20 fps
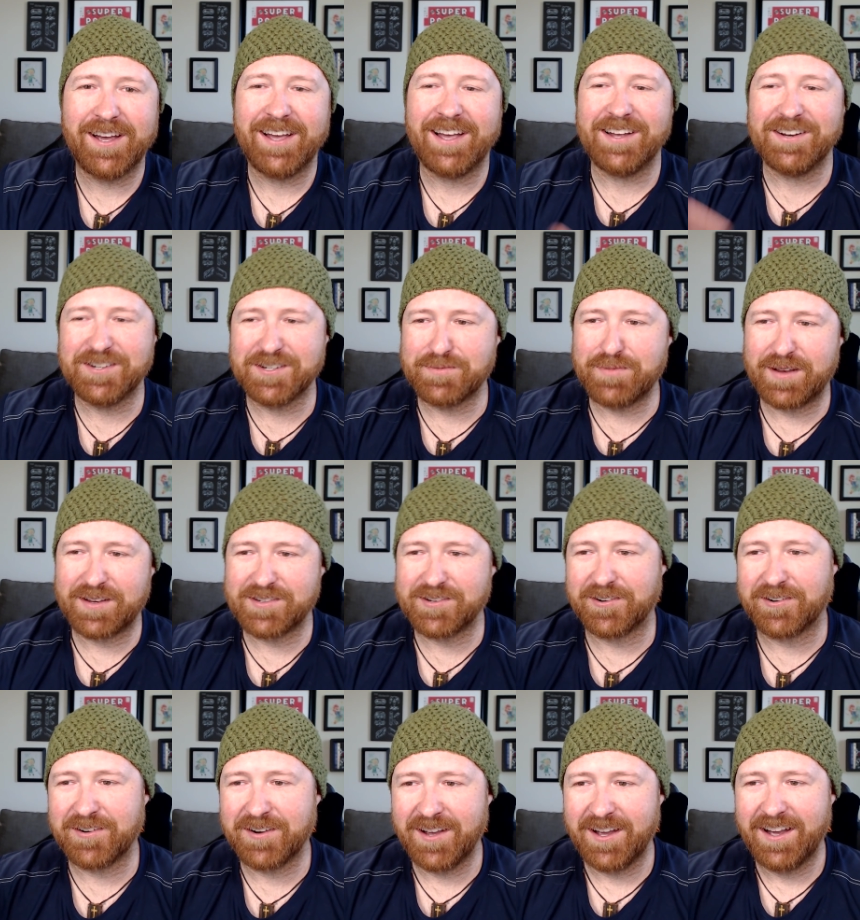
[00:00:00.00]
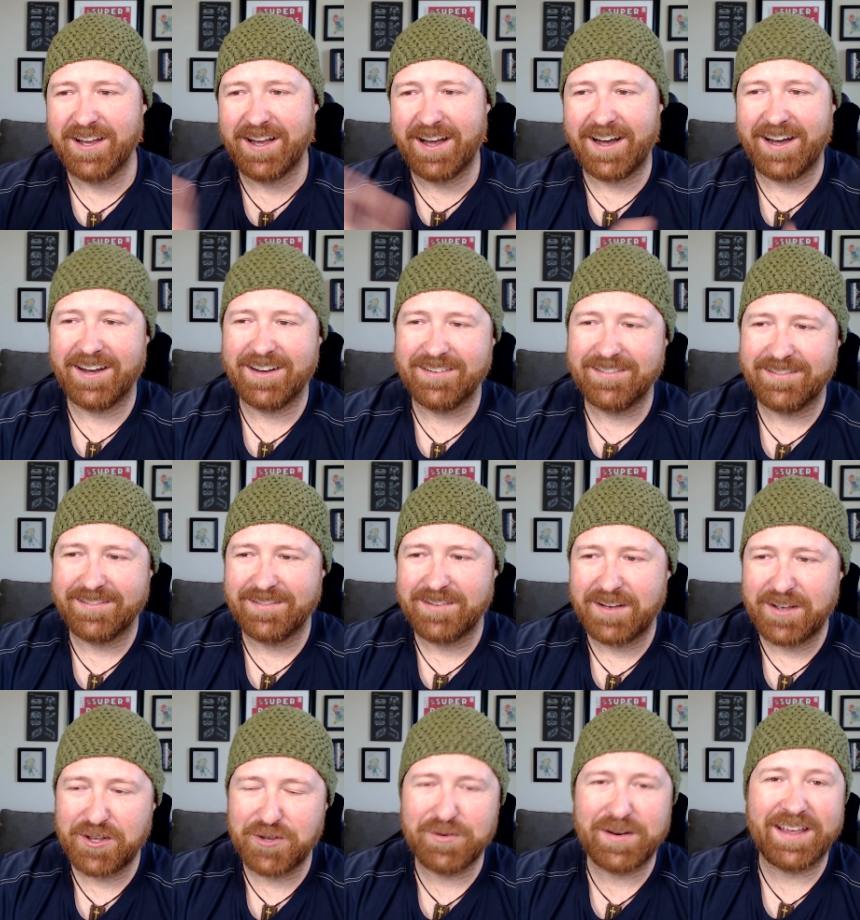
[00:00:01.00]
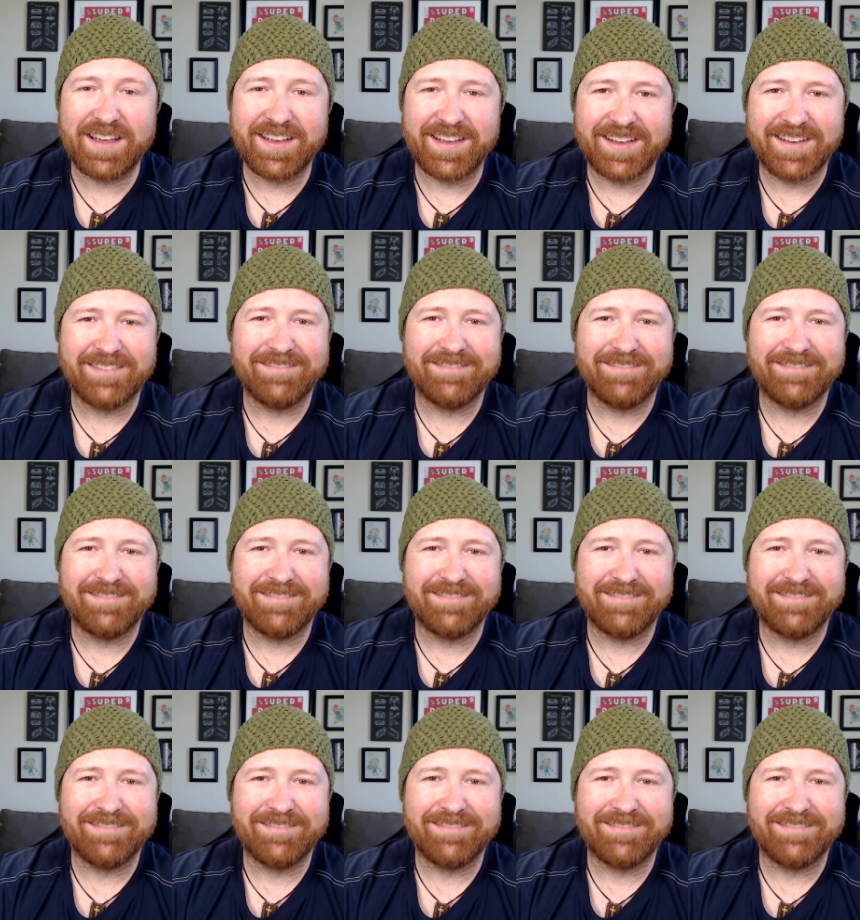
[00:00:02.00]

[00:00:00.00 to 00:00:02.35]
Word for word: It just makes her. Uh, unique